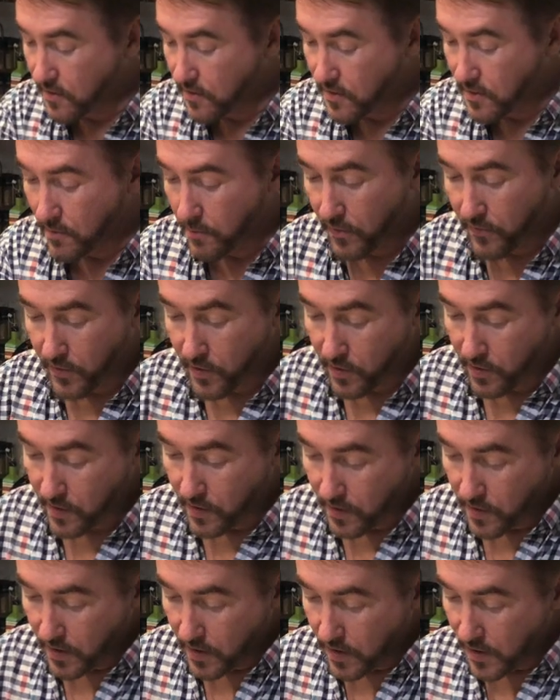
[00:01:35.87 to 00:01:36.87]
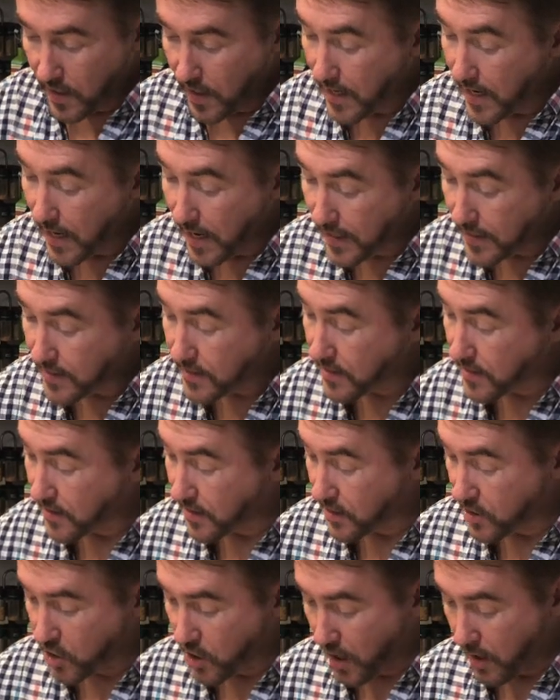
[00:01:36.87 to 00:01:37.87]
Some of our nicely
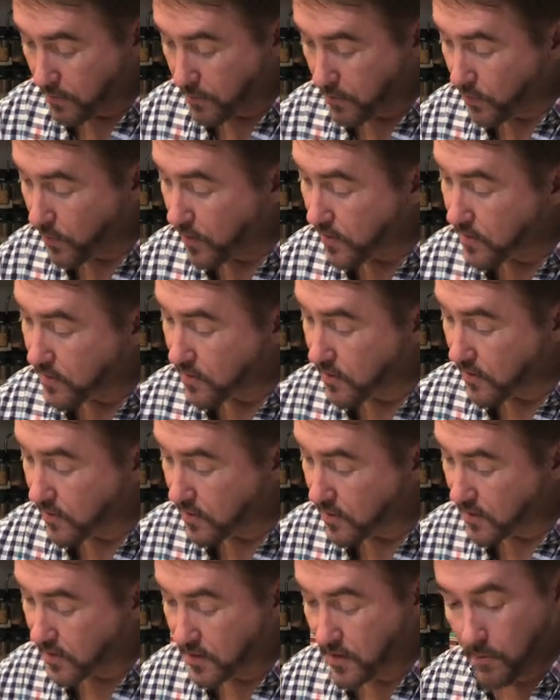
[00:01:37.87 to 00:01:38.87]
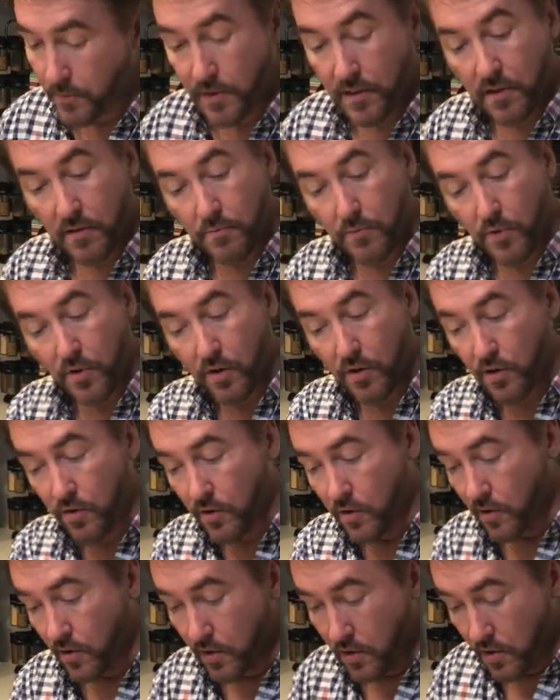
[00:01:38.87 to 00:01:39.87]
chopped ones. You can see some of them are
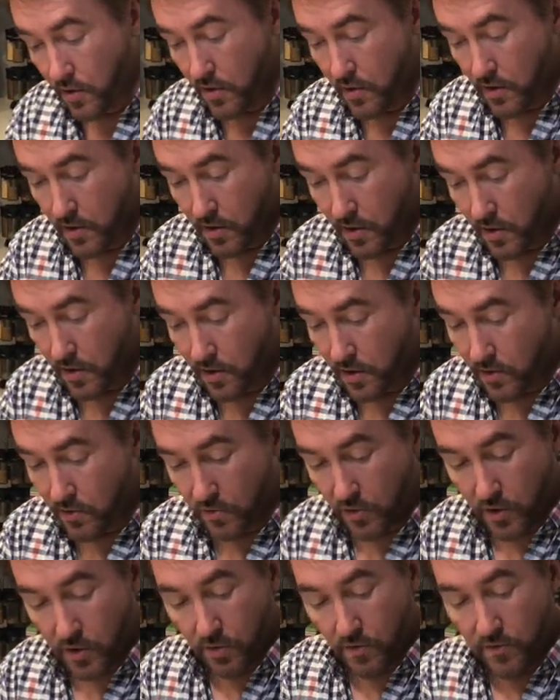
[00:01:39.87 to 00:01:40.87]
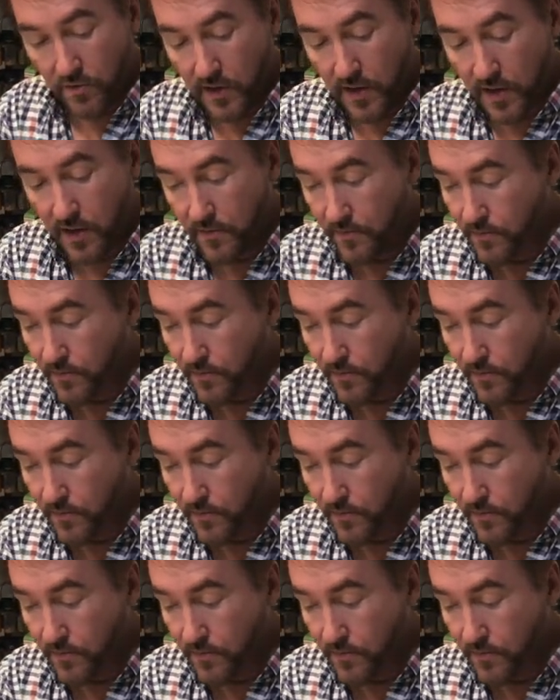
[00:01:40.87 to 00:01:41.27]
a little goofy.